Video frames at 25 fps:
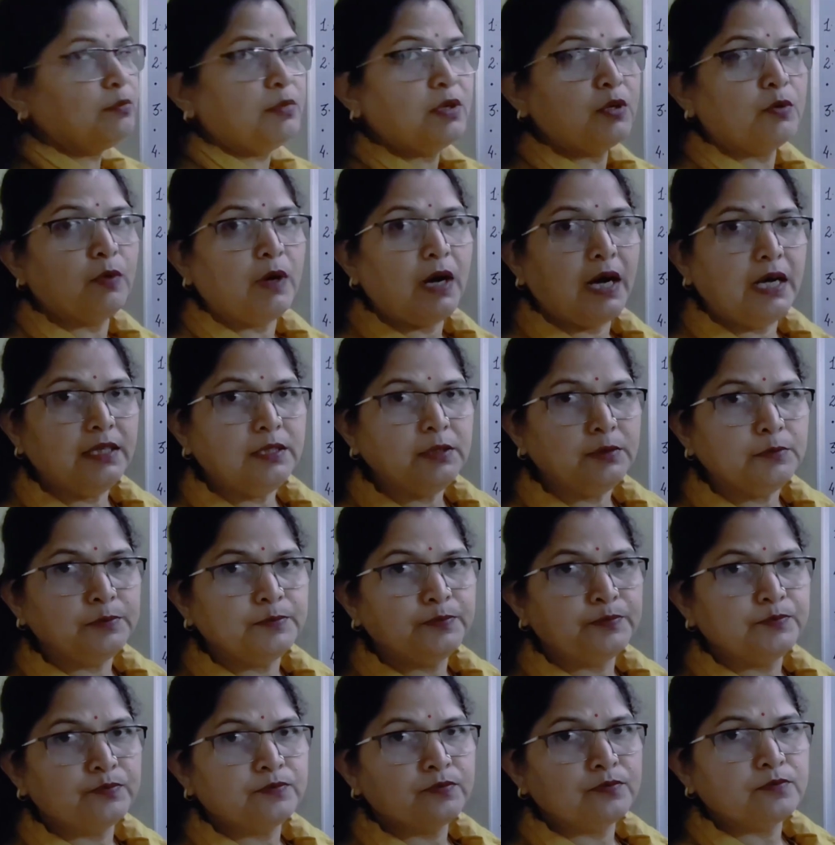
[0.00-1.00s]
number 1.
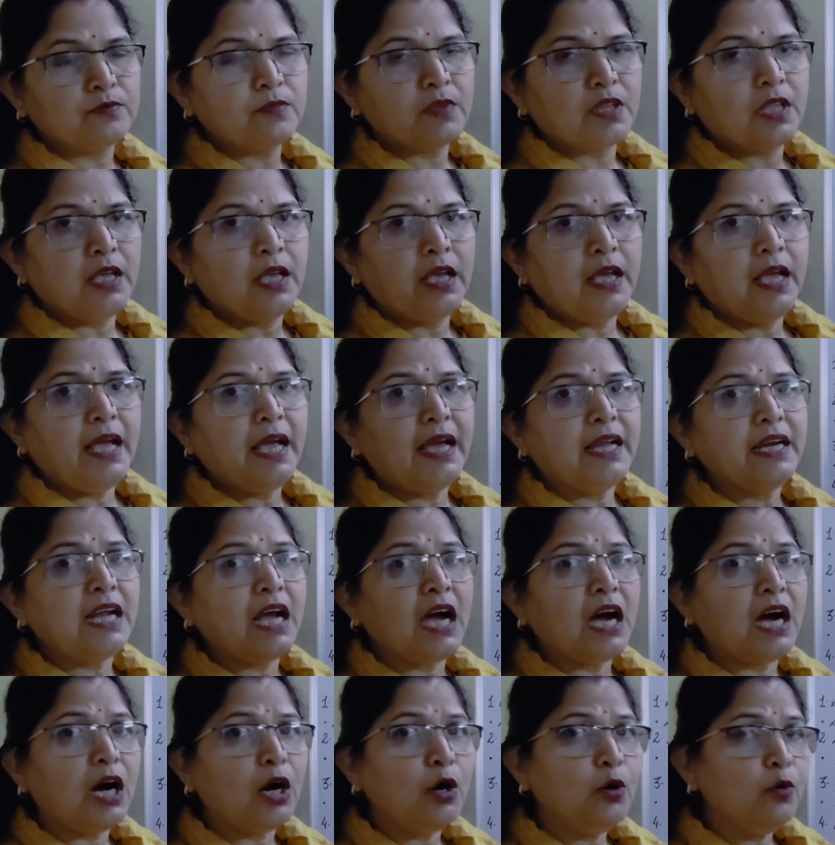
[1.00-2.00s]
And
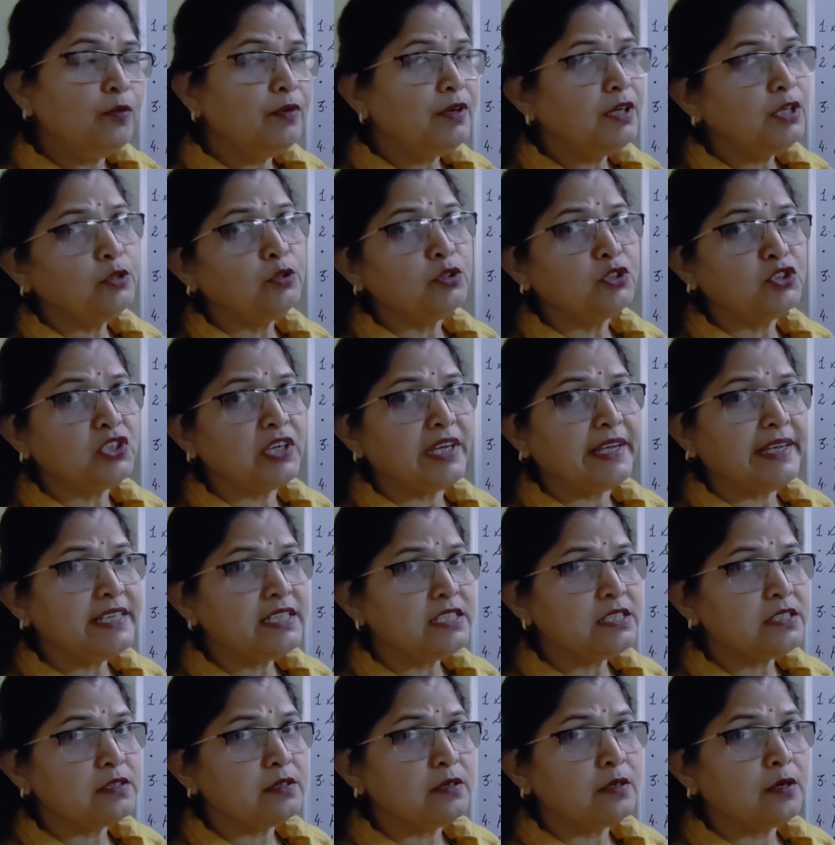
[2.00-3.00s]
how will you
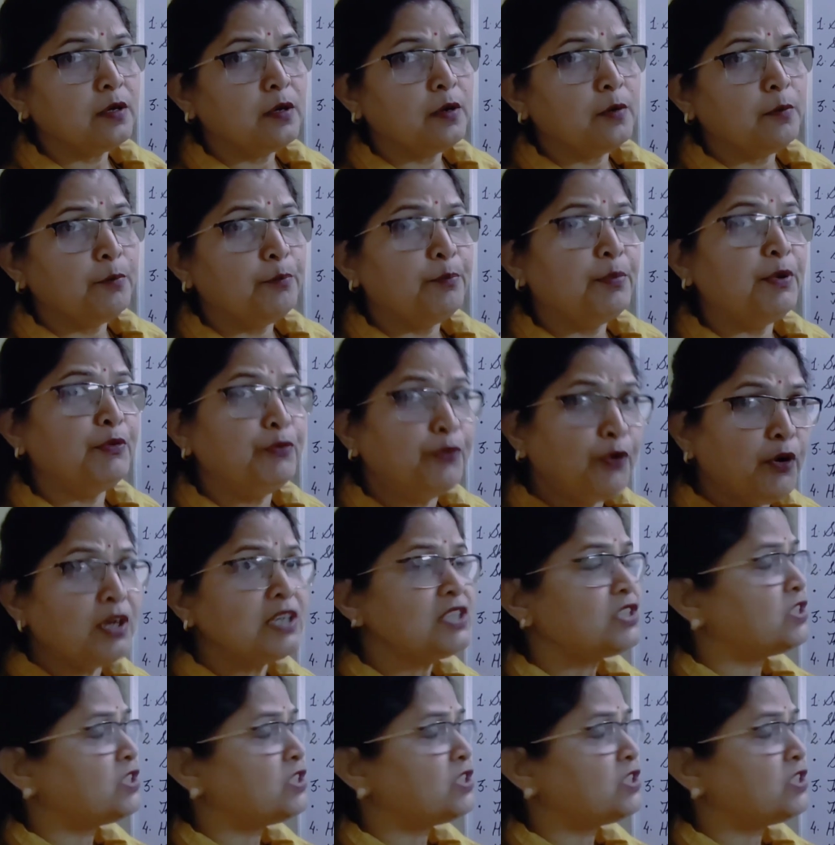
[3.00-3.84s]
change? Before